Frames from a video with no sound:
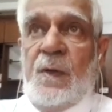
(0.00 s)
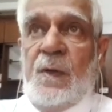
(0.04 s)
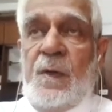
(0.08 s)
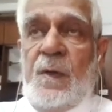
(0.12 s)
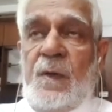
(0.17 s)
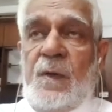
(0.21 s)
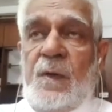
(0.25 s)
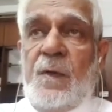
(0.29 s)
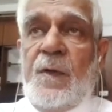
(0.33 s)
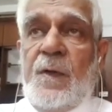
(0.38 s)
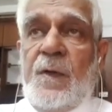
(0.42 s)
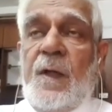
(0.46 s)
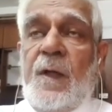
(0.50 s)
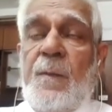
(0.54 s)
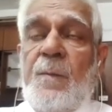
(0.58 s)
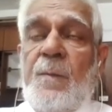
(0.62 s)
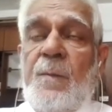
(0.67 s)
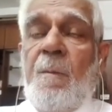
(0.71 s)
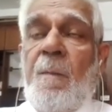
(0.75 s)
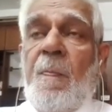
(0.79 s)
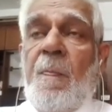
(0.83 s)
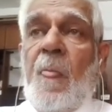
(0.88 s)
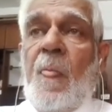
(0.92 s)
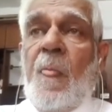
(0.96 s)
Okay,
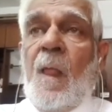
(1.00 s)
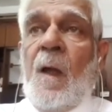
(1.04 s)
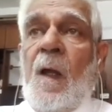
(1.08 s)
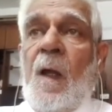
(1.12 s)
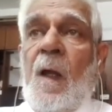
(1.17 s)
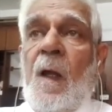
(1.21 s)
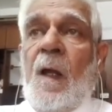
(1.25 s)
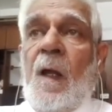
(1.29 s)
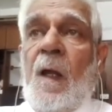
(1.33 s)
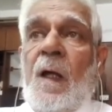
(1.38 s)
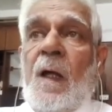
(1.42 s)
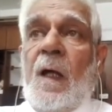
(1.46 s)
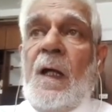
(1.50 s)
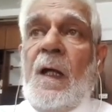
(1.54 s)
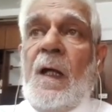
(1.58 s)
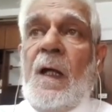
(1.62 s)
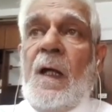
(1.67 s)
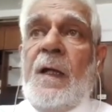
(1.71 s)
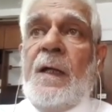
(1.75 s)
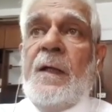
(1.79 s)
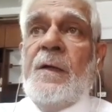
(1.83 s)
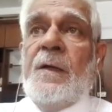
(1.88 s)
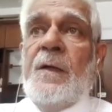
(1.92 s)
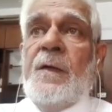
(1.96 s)

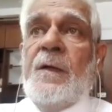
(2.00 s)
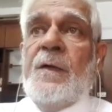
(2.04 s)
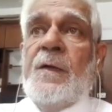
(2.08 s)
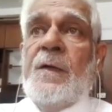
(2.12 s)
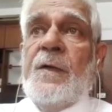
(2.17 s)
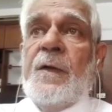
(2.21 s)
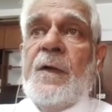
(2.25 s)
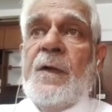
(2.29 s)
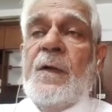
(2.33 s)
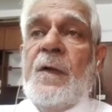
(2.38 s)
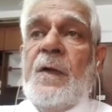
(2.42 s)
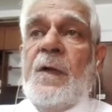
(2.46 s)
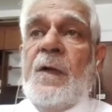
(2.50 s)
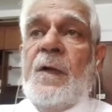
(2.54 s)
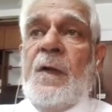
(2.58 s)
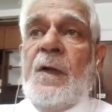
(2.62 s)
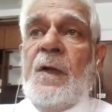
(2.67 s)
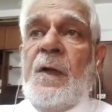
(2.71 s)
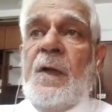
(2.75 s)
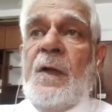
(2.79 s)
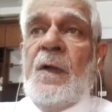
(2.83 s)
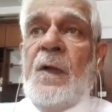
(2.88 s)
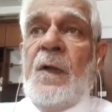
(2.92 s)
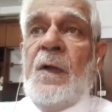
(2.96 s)
and
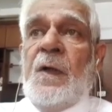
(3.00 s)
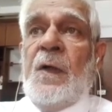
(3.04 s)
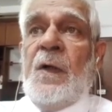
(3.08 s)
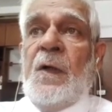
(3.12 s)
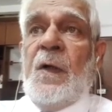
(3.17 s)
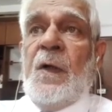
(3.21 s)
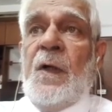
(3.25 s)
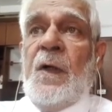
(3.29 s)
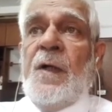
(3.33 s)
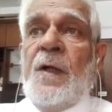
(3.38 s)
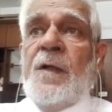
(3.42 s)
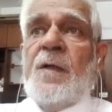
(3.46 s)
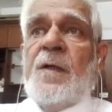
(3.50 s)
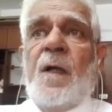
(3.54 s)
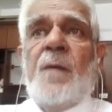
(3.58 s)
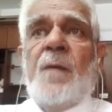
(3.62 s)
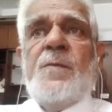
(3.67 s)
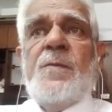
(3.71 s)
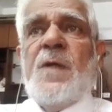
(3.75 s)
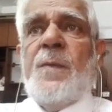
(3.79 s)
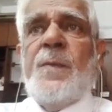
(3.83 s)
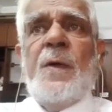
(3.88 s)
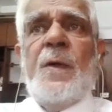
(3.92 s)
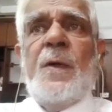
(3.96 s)
it
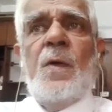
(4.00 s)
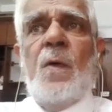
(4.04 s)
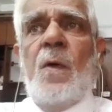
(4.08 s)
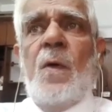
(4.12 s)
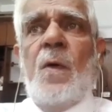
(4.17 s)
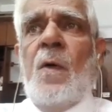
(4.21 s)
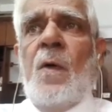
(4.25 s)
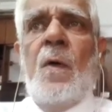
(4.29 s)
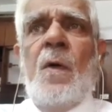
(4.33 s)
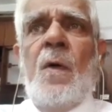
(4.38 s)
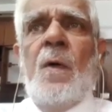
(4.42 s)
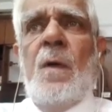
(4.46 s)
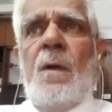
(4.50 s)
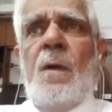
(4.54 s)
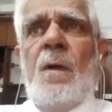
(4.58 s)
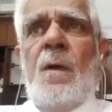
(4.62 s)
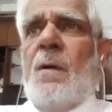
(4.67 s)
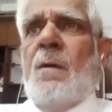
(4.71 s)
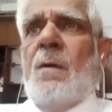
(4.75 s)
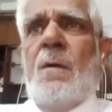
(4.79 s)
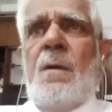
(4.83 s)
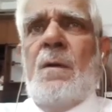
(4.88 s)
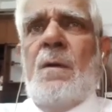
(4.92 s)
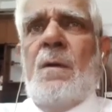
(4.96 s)
comes up in
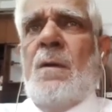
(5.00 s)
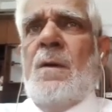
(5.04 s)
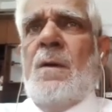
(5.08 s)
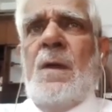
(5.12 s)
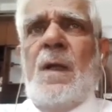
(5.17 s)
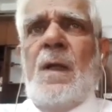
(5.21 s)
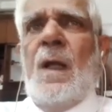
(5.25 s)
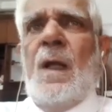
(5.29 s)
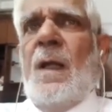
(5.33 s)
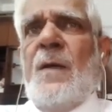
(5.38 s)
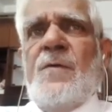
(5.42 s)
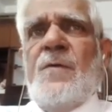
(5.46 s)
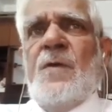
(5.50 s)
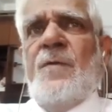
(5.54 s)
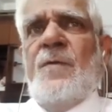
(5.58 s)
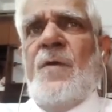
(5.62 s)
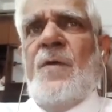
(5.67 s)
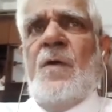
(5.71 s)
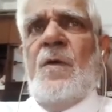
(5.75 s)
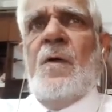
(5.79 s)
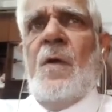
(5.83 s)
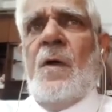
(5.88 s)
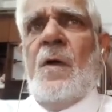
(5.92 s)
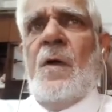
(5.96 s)
the lives of
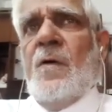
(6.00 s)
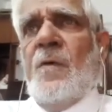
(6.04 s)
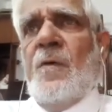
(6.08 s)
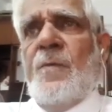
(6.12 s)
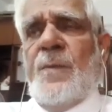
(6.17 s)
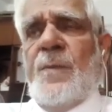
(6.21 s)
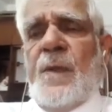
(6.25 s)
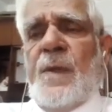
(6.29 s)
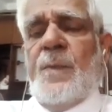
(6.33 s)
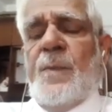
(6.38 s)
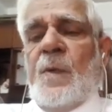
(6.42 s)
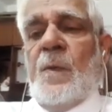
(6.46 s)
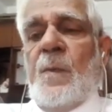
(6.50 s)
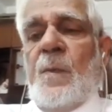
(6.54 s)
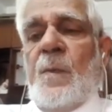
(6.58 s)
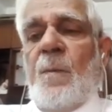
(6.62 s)
a lot of people,